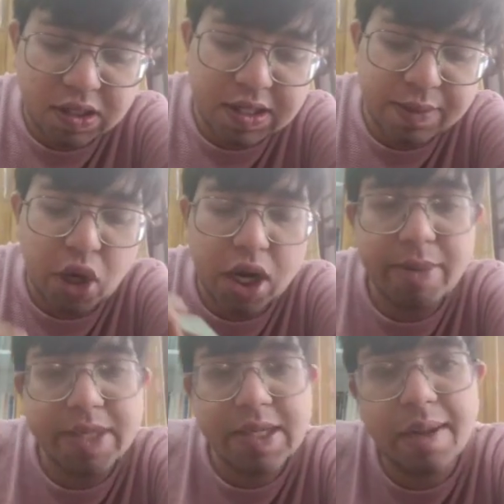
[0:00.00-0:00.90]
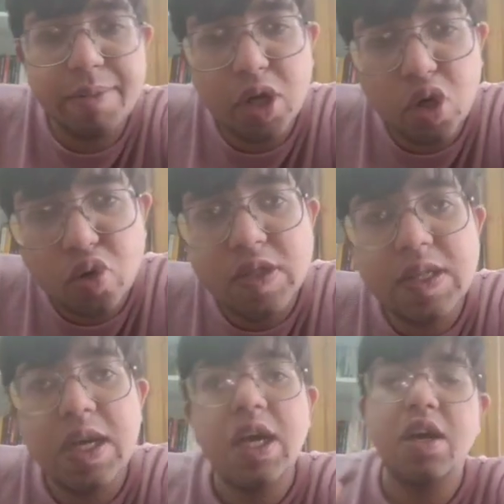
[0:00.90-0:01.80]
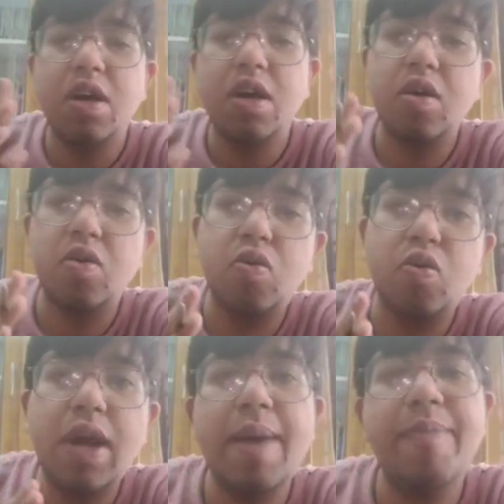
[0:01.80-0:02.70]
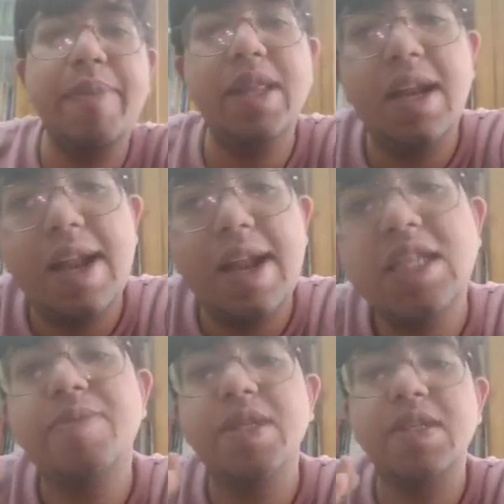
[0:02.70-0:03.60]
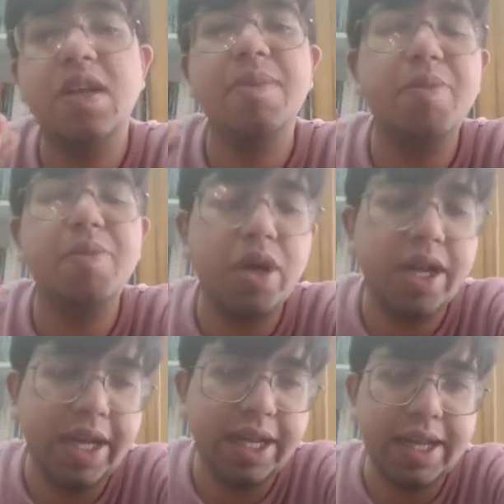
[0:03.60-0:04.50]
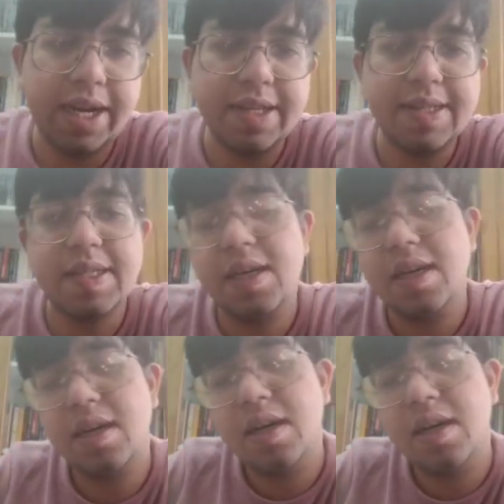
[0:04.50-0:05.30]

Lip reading: small muscle of the toes, would have been the last muscle of the body that is uh,